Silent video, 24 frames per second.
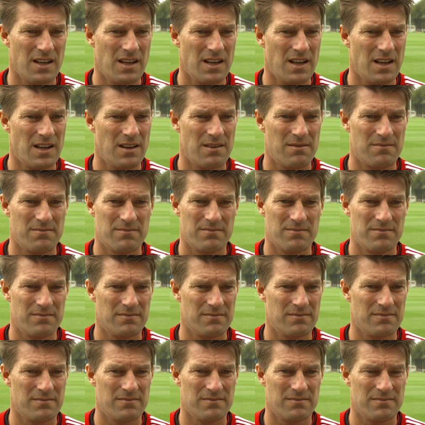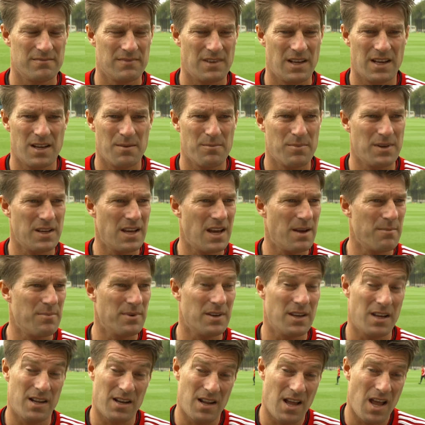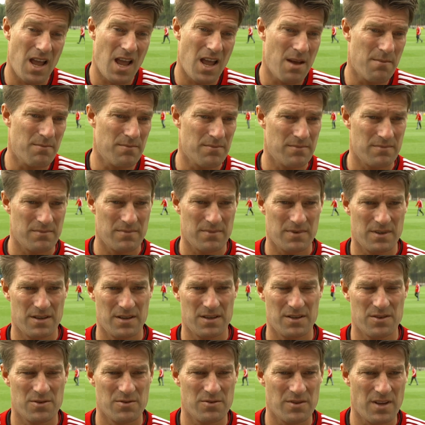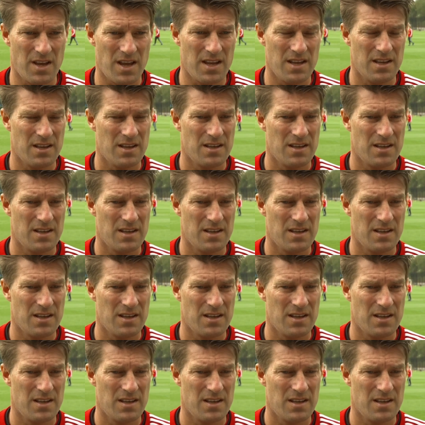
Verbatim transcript: um, I can be happy, and I am uh, today.